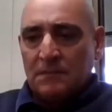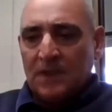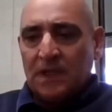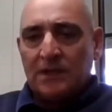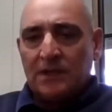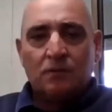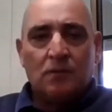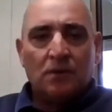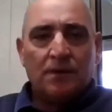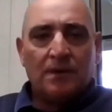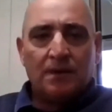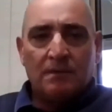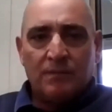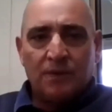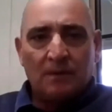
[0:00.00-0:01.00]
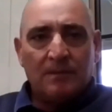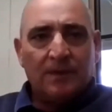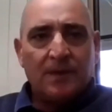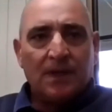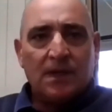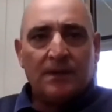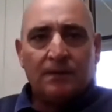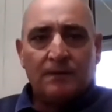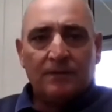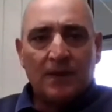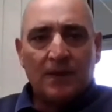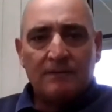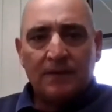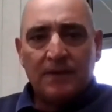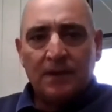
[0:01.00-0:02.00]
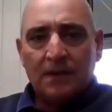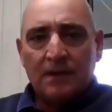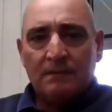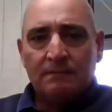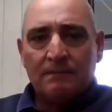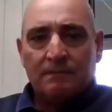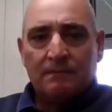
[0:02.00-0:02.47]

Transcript: less water than probably they use over there.